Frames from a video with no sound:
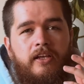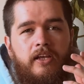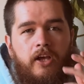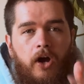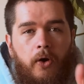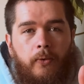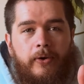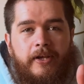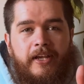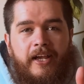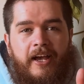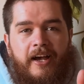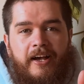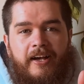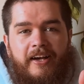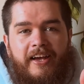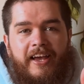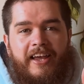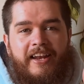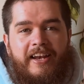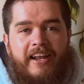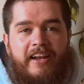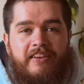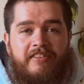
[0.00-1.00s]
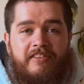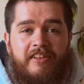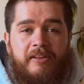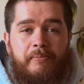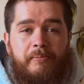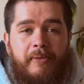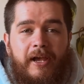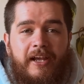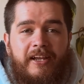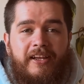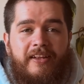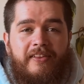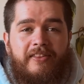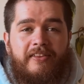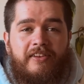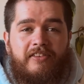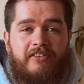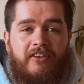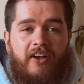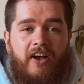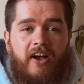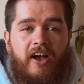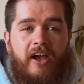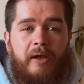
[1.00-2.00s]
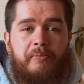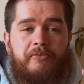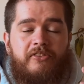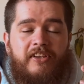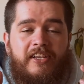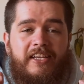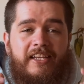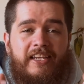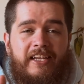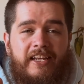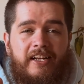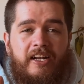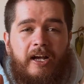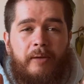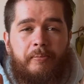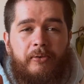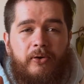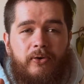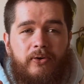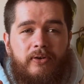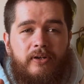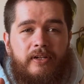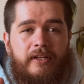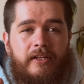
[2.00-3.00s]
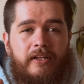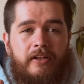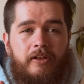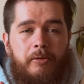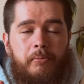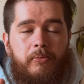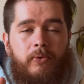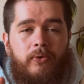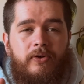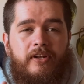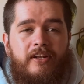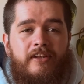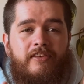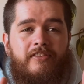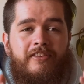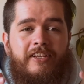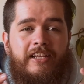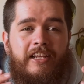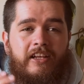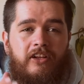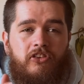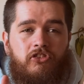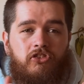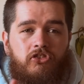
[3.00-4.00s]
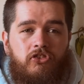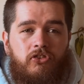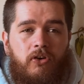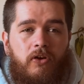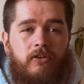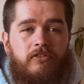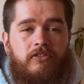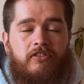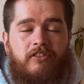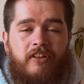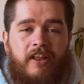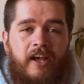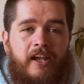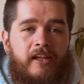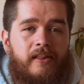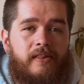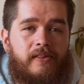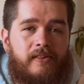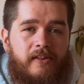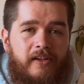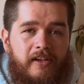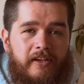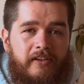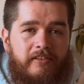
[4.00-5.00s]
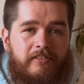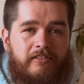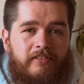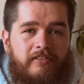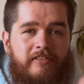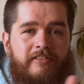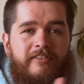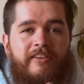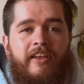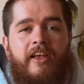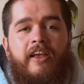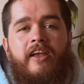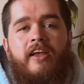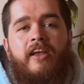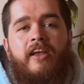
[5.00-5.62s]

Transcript: Going out and actually making the time to get up early in the morning to get shots like this